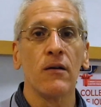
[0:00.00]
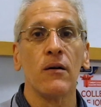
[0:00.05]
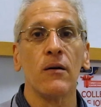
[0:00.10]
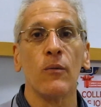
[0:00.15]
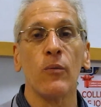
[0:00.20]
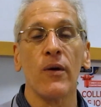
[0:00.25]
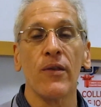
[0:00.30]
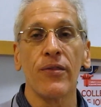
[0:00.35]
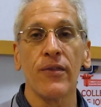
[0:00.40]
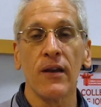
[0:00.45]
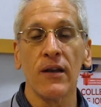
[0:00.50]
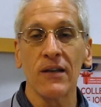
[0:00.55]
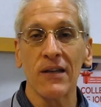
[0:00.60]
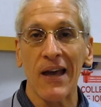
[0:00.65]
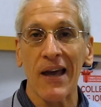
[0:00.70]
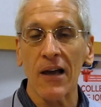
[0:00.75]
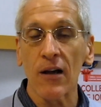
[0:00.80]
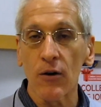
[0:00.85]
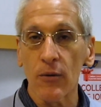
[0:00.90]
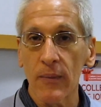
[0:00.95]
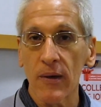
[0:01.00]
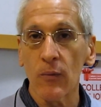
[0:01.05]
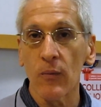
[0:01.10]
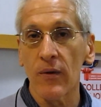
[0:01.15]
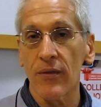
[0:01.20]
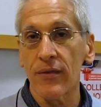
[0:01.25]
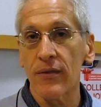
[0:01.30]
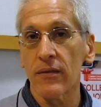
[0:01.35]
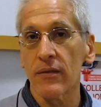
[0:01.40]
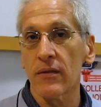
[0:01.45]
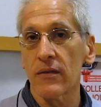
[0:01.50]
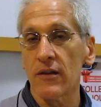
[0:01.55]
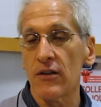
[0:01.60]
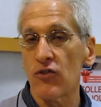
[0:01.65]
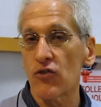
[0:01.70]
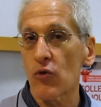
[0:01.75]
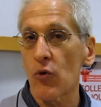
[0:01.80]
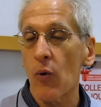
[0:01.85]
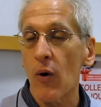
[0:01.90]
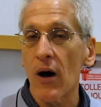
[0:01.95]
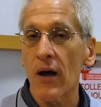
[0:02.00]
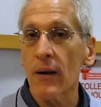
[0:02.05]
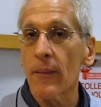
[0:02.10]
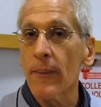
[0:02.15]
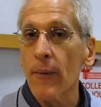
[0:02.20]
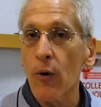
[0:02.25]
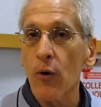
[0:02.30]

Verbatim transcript: uh, with entanglement with these quantum